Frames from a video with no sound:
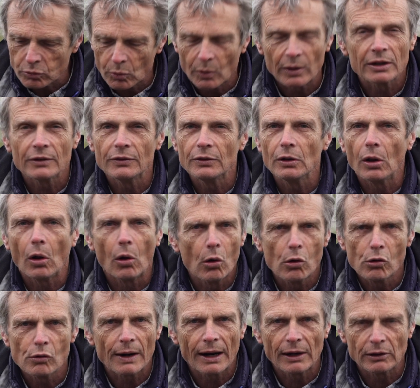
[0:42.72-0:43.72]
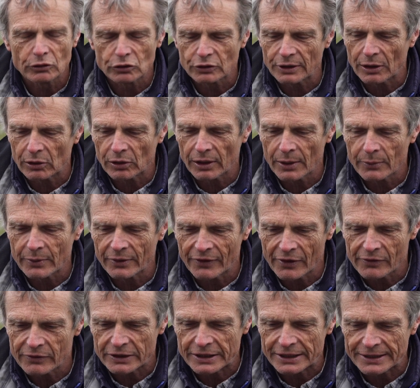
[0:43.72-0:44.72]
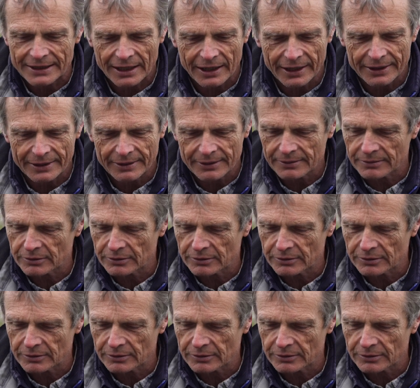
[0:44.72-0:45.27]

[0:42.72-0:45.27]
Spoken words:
wonderful all-round trout line we've ever designed.